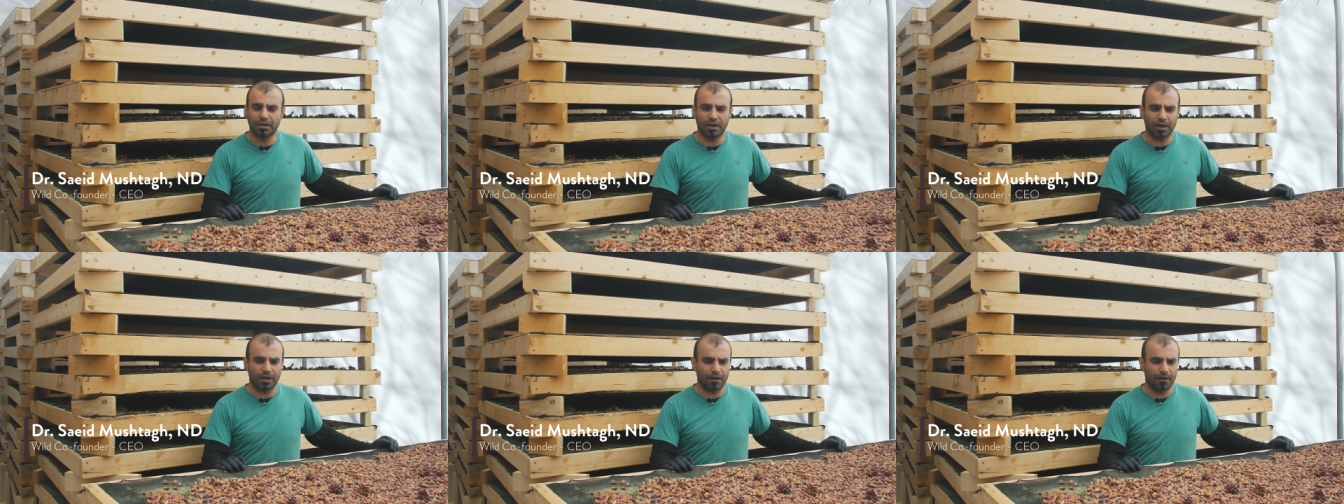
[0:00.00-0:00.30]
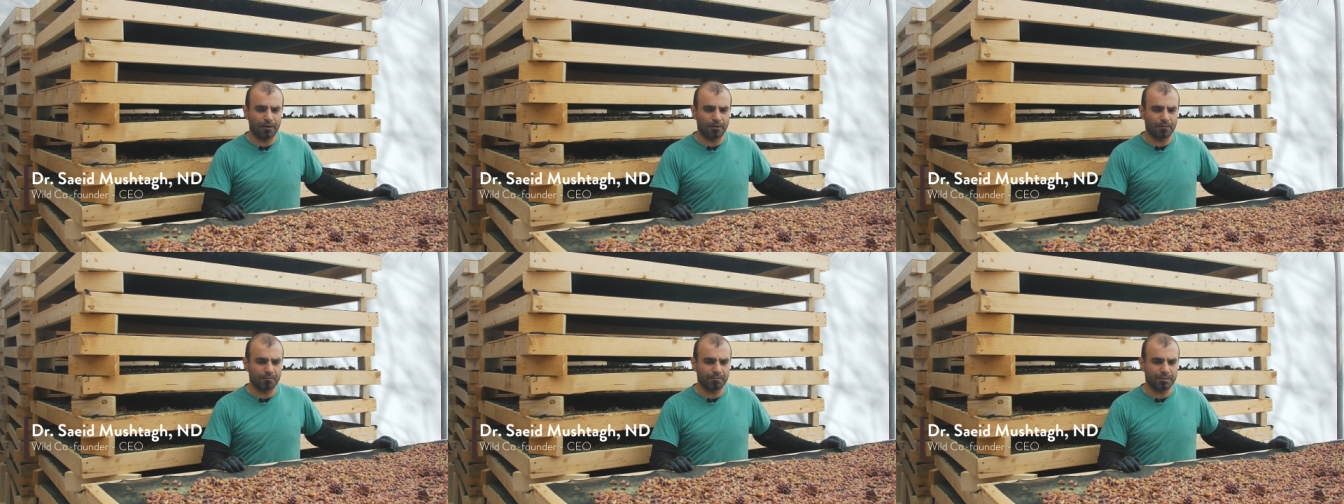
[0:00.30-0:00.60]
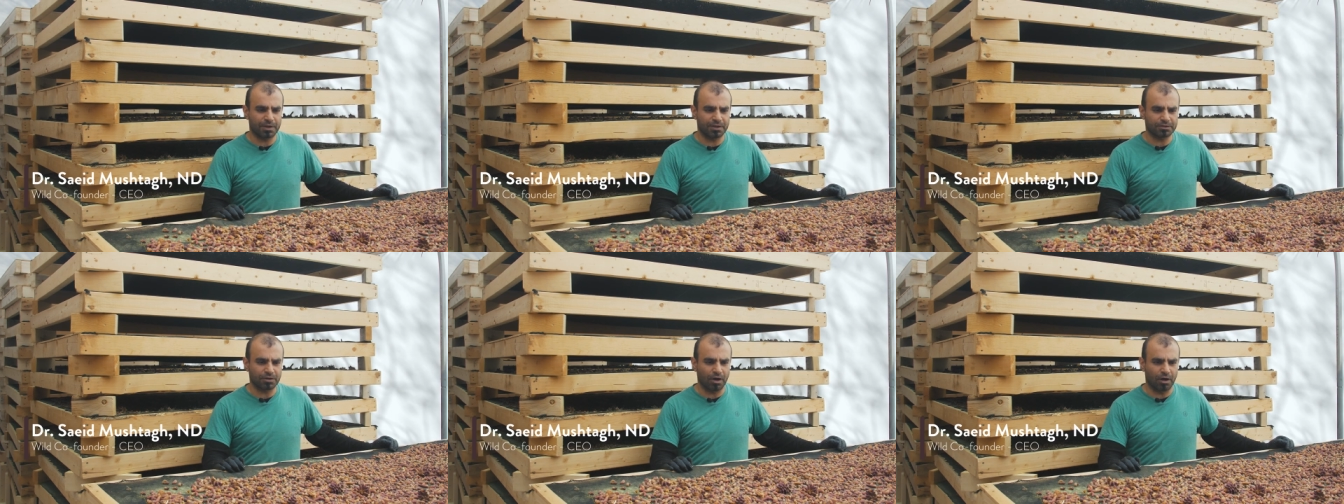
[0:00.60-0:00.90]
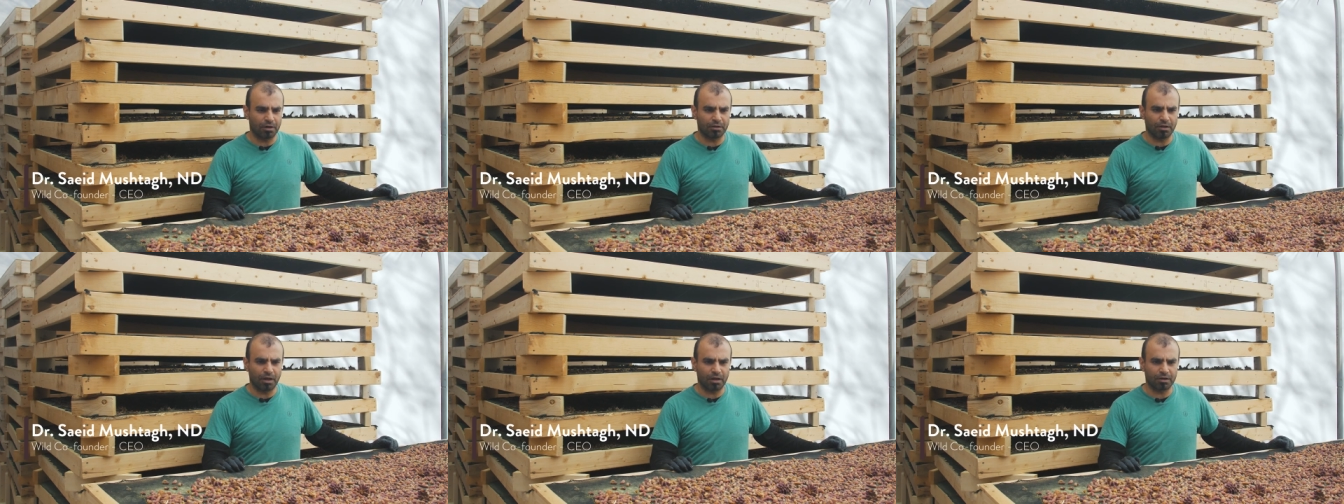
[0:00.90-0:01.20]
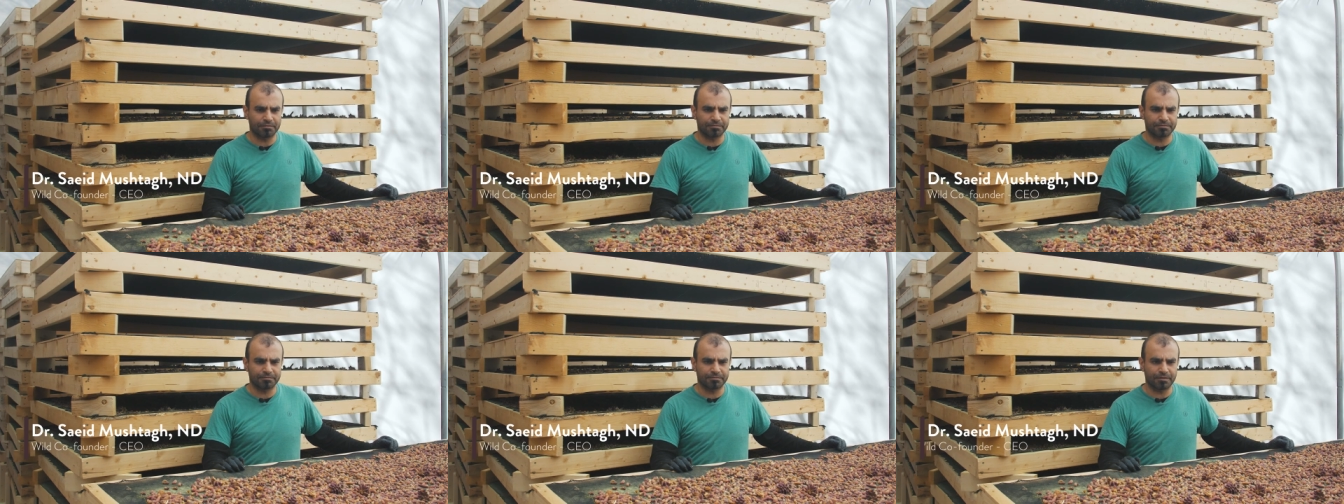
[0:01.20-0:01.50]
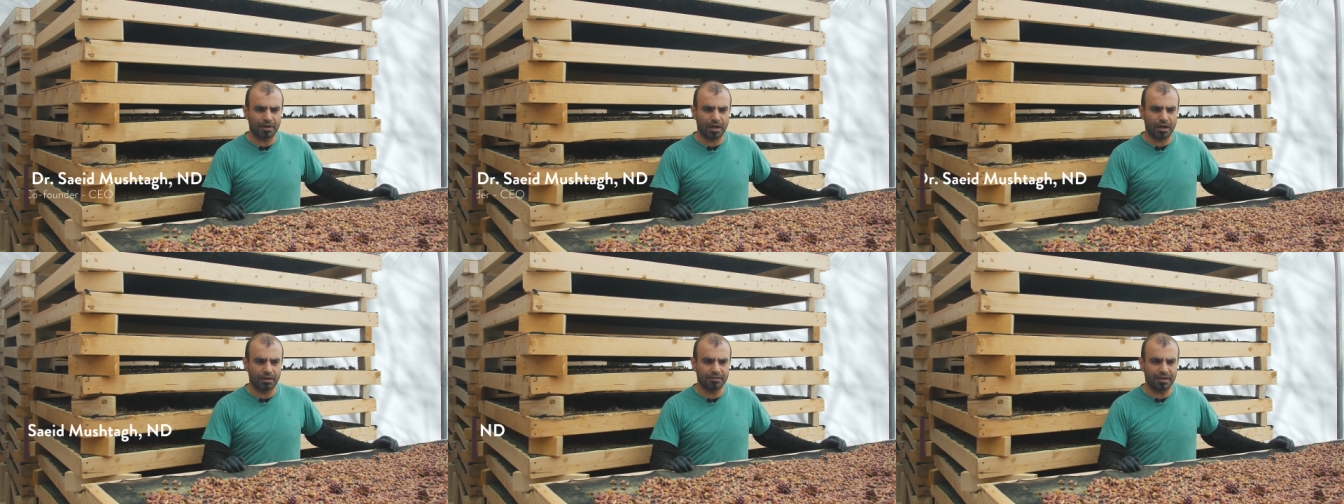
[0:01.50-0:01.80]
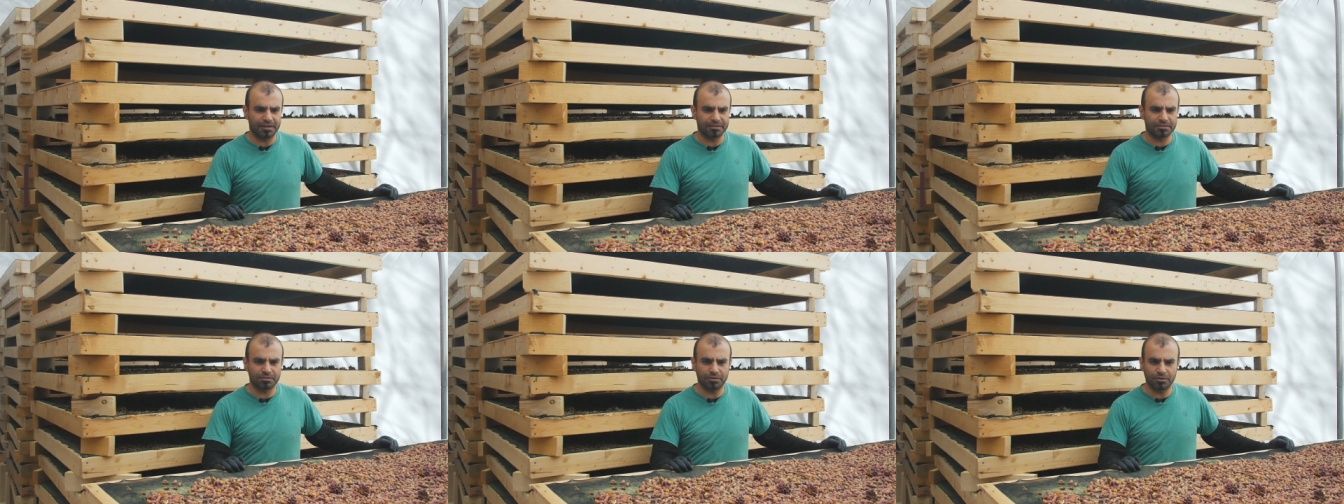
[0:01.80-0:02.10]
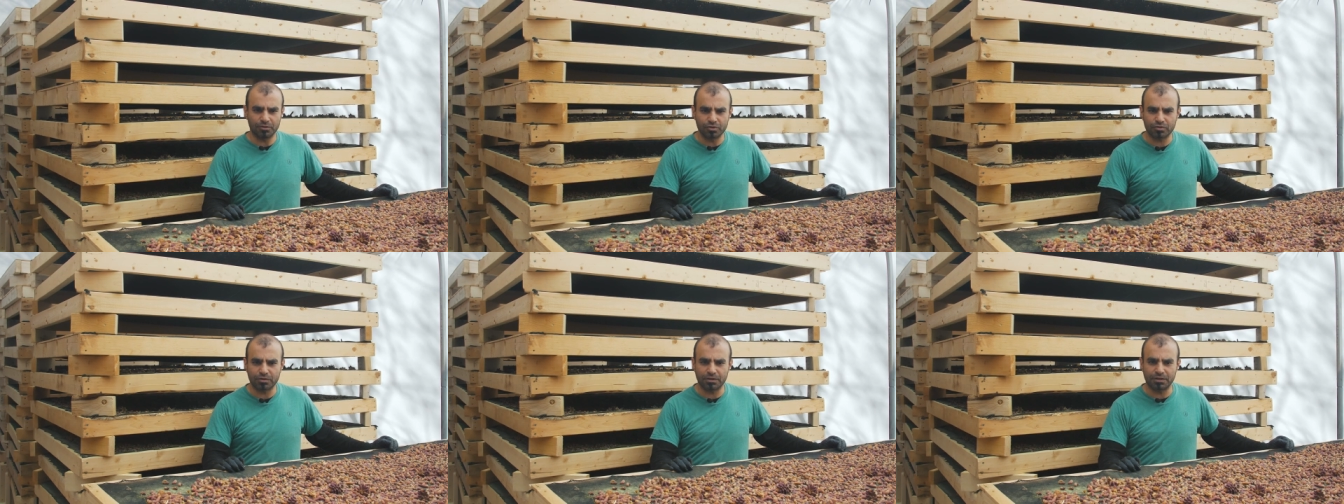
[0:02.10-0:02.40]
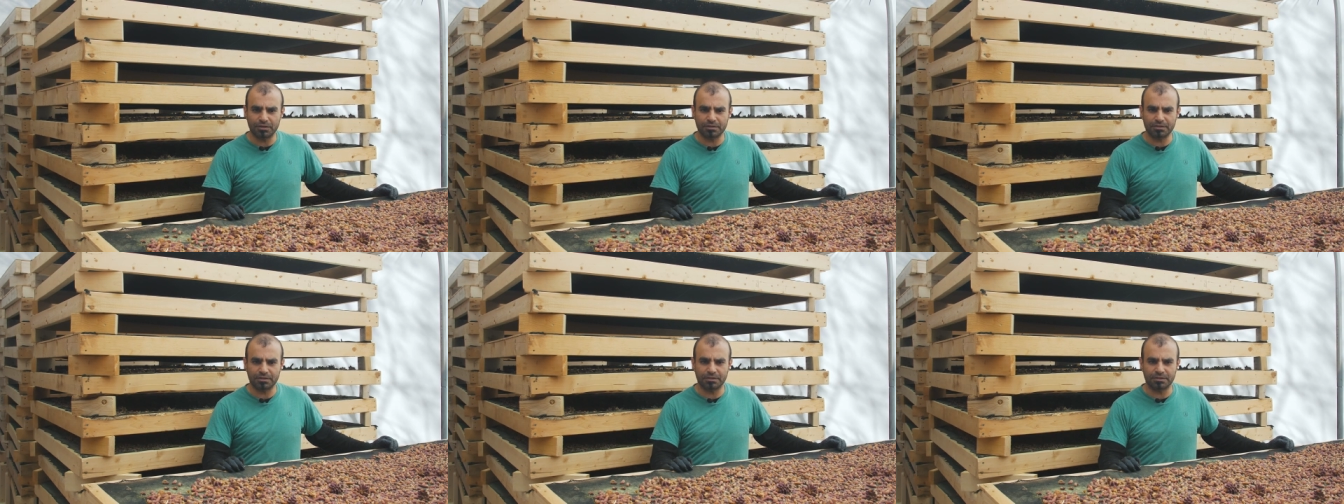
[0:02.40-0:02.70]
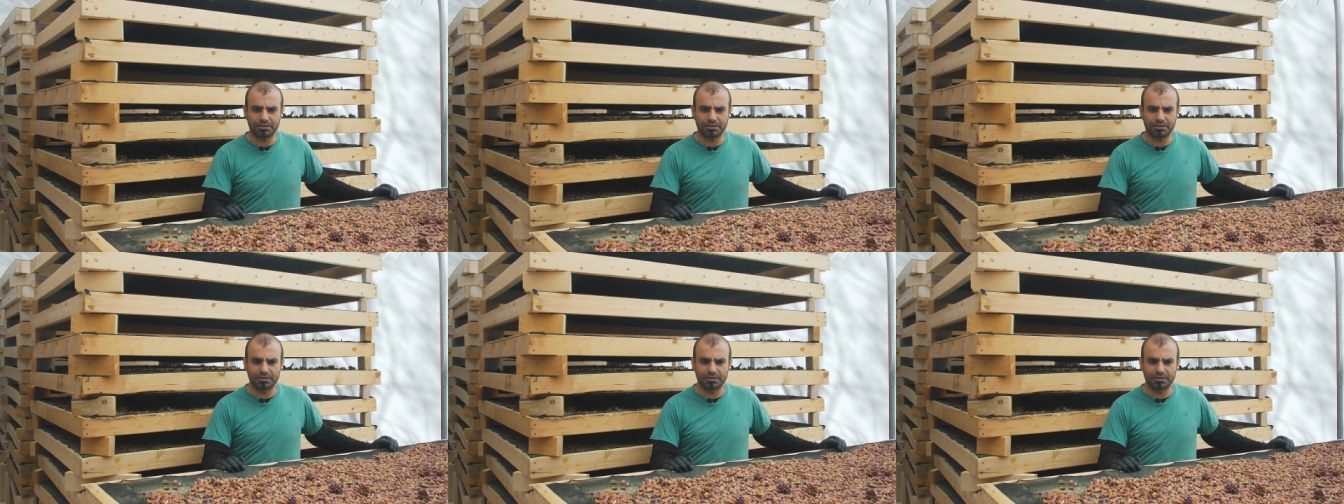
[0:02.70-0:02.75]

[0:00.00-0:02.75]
um, it's got a lot of uh, dense nutrients.